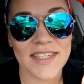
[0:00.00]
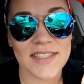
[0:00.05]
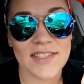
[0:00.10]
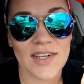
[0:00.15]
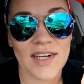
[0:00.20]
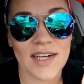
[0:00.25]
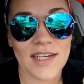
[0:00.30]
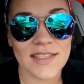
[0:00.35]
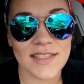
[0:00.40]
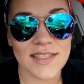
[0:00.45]
guys
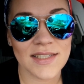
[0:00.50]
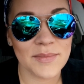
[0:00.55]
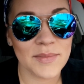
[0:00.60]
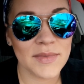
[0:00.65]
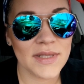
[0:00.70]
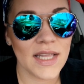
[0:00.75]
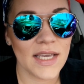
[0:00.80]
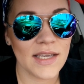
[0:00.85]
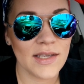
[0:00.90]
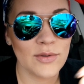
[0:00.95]
are
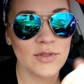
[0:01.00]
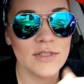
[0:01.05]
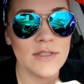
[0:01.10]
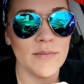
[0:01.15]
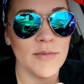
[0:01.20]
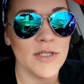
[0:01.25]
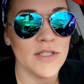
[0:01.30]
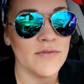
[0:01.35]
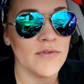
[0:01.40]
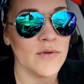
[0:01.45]
awesome. Thank you
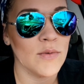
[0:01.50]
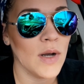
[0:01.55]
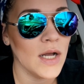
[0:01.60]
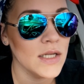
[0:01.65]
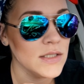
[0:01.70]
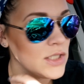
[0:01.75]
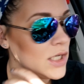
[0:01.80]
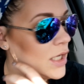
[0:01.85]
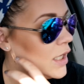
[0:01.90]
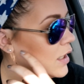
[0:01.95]
so much for
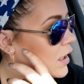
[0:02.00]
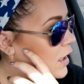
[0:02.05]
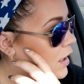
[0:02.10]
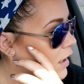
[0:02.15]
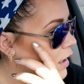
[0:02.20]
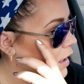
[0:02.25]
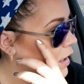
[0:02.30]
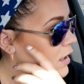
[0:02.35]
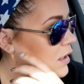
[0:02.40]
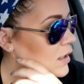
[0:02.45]
watching.
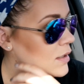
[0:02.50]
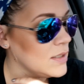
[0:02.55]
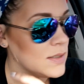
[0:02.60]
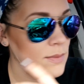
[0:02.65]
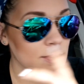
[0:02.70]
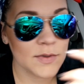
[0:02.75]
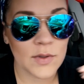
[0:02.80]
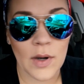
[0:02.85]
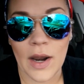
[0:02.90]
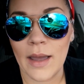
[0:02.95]

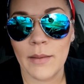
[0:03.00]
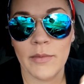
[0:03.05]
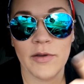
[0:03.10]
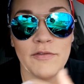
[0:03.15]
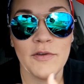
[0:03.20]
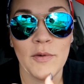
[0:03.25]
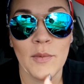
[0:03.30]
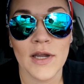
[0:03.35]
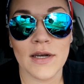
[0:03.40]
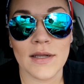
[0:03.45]
Subscribe
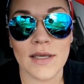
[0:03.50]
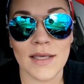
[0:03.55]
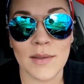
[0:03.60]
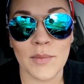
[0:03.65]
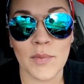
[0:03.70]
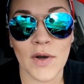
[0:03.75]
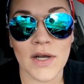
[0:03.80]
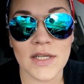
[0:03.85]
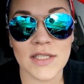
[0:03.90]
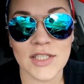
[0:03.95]
if you want to
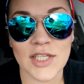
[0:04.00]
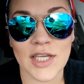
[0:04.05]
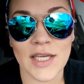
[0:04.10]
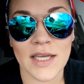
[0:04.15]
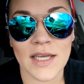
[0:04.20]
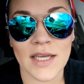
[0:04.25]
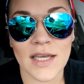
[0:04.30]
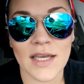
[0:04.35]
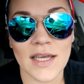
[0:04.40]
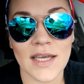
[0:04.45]
keep
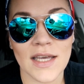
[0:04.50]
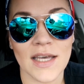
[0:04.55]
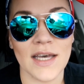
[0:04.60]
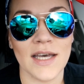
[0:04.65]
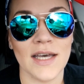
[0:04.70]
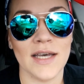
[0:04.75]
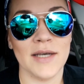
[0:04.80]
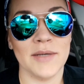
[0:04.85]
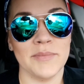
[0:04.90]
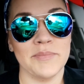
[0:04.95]
watching.
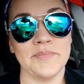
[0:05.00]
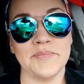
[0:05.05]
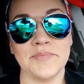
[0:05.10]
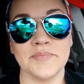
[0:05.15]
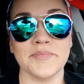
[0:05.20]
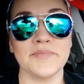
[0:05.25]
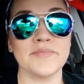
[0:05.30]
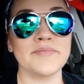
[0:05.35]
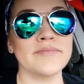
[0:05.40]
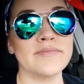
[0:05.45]
I'm
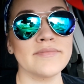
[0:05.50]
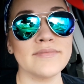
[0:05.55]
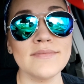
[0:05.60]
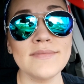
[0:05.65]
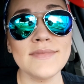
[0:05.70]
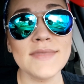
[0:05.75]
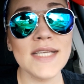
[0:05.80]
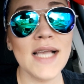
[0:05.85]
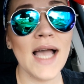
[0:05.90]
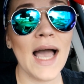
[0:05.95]

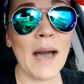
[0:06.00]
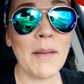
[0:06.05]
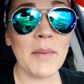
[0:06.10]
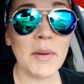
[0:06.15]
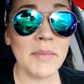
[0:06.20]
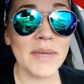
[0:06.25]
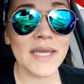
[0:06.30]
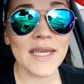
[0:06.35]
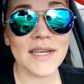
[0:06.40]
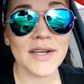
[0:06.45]

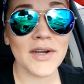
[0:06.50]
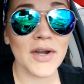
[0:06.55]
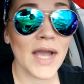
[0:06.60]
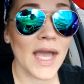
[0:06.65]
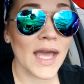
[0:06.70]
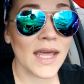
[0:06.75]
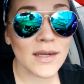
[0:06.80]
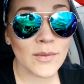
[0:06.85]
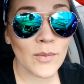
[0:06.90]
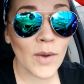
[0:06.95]
gonna be here
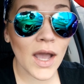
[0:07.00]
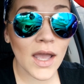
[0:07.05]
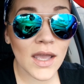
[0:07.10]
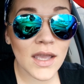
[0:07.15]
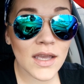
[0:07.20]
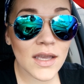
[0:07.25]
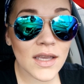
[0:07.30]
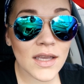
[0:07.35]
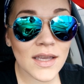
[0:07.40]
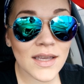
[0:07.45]
anyway.